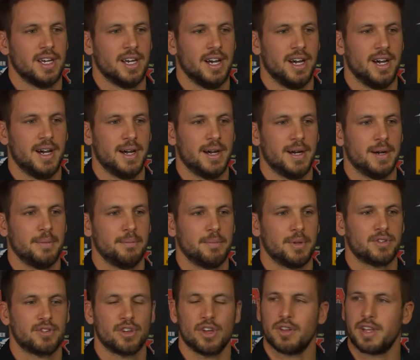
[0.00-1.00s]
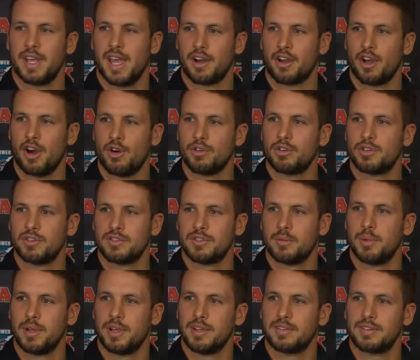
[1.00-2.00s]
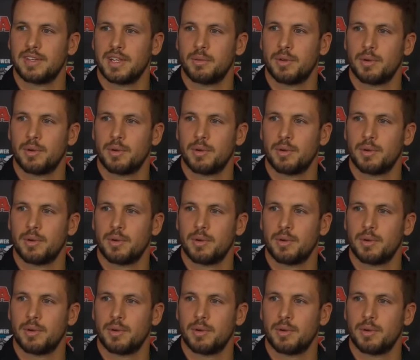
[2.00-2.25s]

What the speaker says: but certainly our culture is the biggest thing.